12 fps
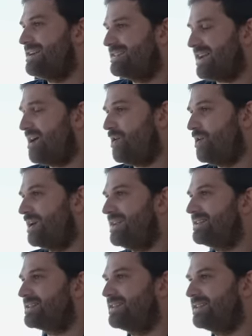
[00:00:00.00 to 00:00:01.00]
down
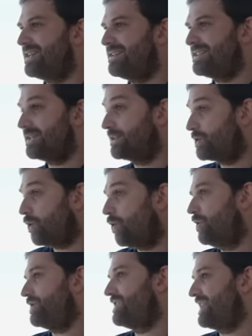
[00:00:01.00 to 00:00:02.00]
into these
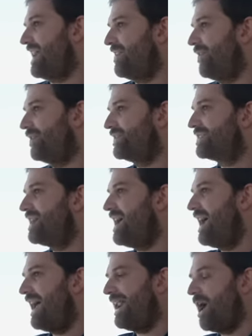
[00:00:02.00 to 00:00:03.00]
exhaust channels
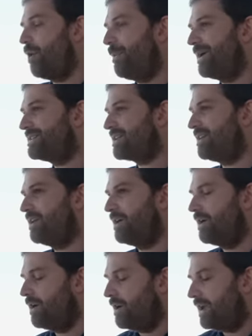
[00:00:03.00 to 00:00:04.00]
and help us to
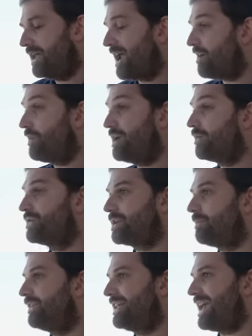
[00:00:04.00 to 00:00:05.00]
get rid of
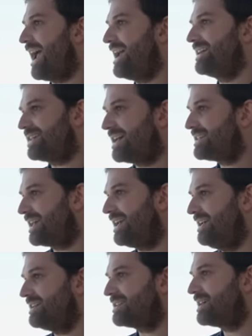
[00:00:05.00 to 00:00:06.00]
some of the excess
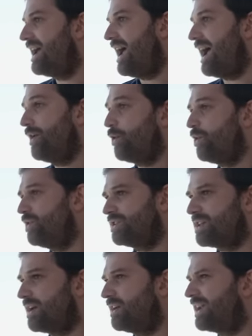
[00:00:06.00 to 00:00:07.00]
heat and
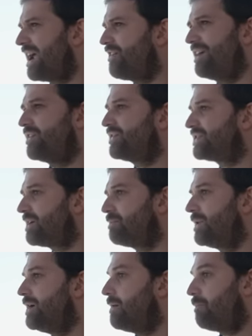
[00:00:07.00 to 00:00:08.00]
also get rid of
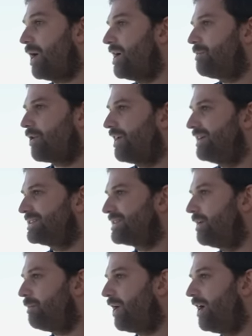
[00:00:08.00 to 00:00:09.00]
some byproducts
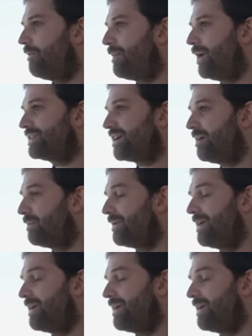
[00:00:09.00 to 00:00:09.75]
that might have built up,